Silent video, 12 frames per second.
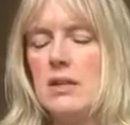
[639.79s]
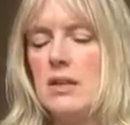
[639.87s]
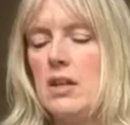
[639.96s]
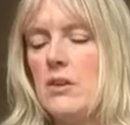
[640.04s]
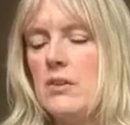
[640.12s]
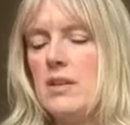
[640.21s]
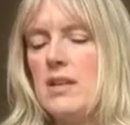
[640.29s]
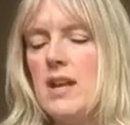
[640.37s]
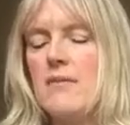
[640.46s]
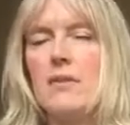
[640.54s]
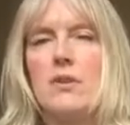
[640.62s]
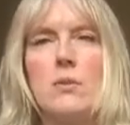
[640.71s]
You know, you
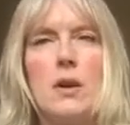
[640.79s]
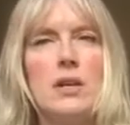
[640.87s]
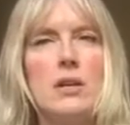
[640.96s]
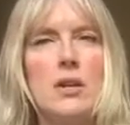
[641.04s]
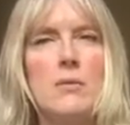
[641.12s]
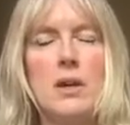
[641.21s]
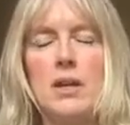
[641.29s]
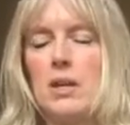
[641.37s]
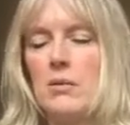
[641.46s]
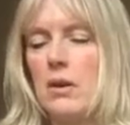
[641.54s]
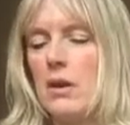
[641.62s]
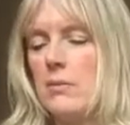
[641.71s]
never quite know where
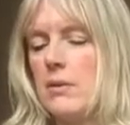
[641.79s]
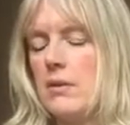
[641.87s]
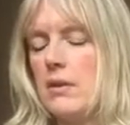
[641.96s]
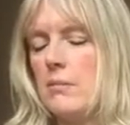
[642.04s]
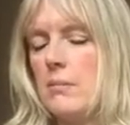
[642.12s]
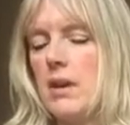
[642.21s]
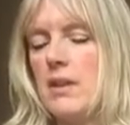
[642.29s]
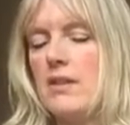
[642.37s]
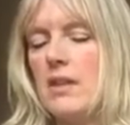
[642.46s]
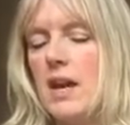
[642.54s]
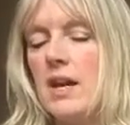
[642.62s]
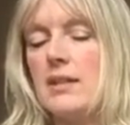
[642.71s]
you are with them, and
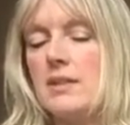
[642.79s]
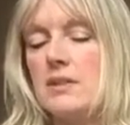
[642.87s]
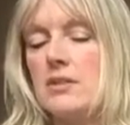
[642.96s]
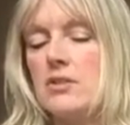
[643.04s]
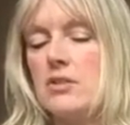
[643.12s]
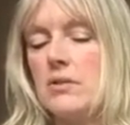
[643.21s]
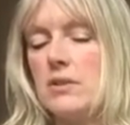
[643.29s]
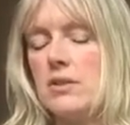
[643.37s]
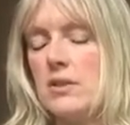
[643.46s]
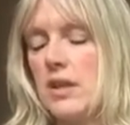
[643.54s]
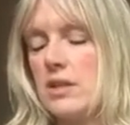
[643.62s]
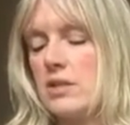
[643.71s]
that is the true
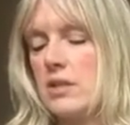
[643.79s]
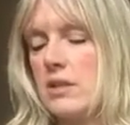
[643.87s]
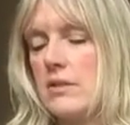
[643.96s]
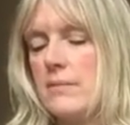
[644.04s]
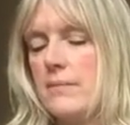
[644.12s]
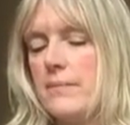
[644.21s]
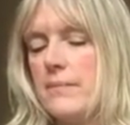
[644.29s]
attraction.